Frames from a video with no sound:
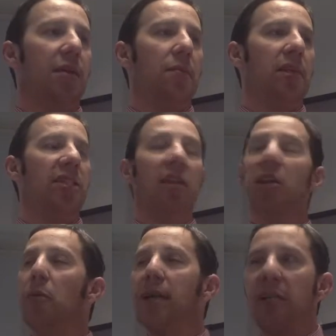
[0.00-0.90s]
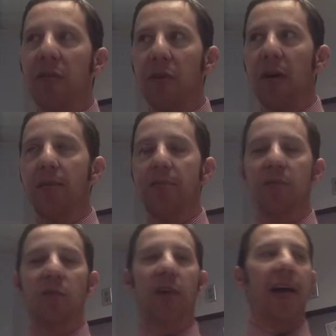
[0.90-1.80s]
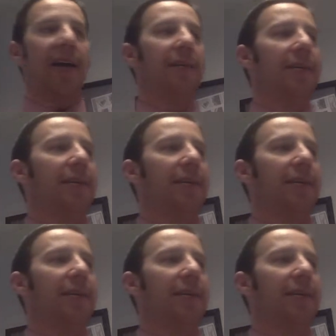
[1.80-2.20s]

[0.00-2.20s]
but it's a little bit different, okay?